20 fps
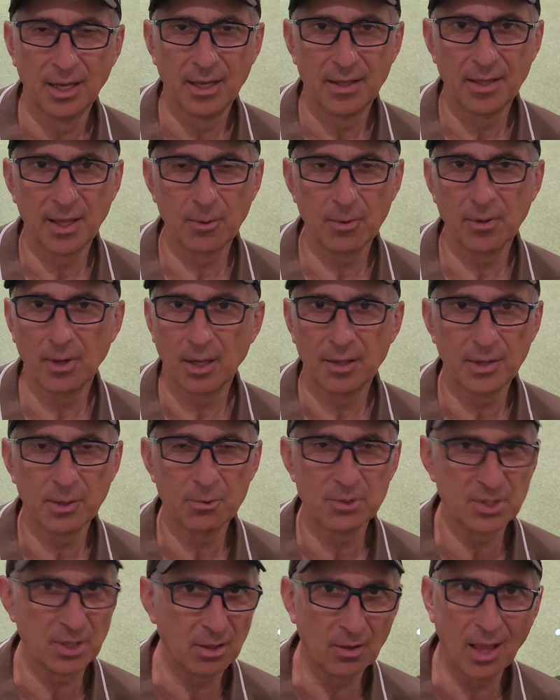Now, there
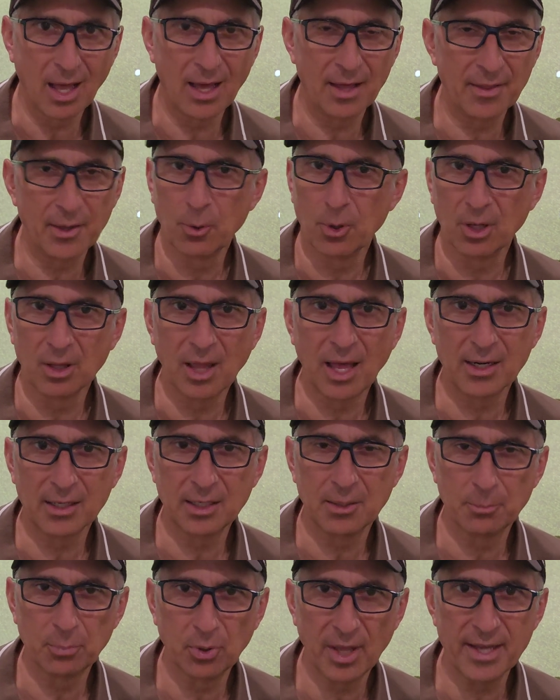were a lot of
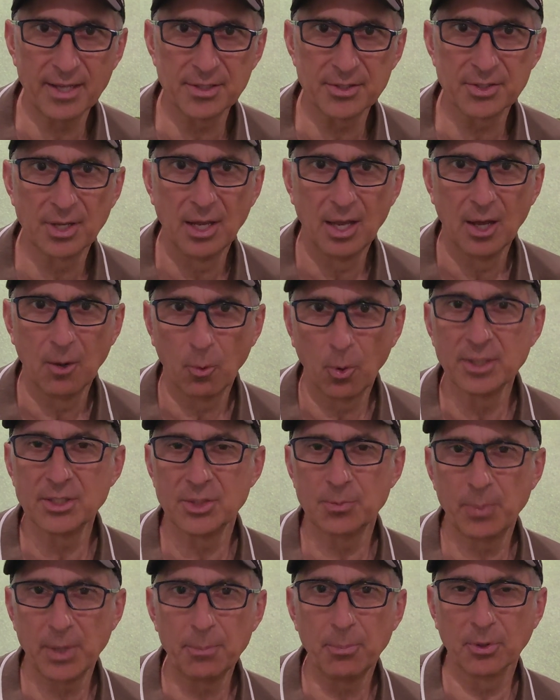complaints once
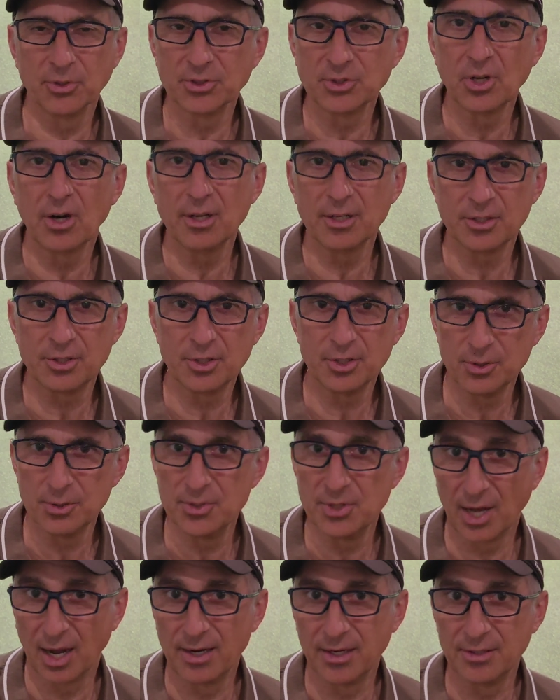people started to
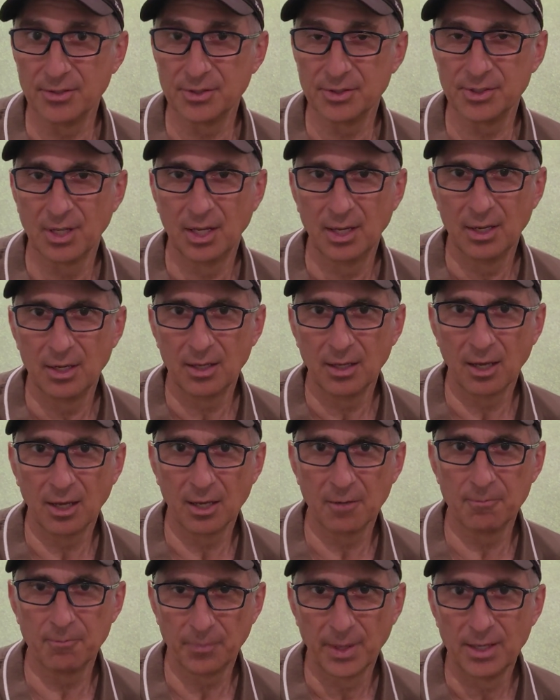use irons,
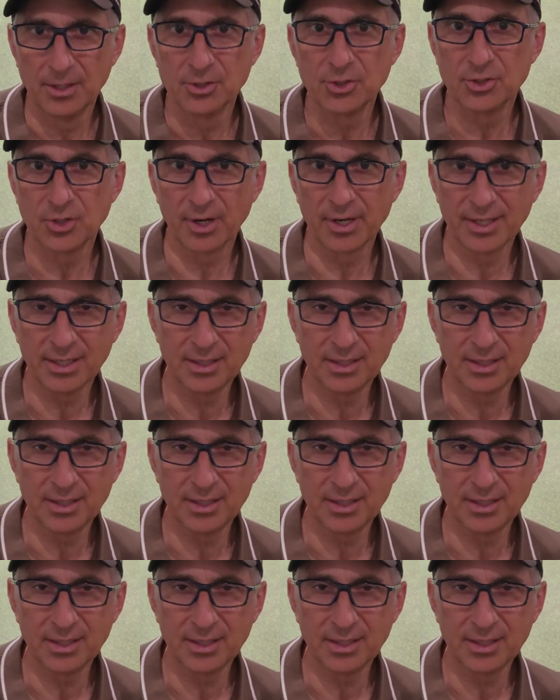starting